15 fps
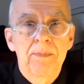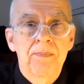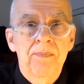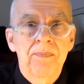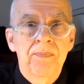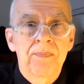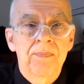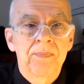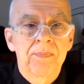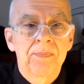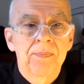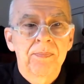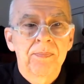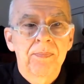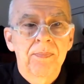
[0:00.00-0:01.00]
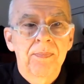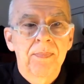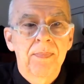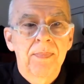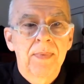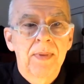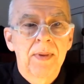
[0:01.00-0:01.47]

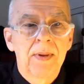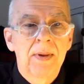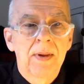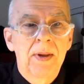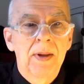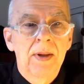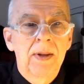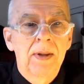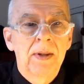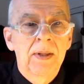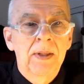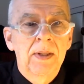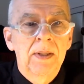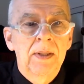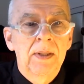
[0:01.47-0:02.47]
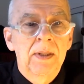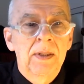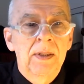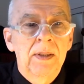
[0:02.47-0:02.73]
No one is speaking in this clip.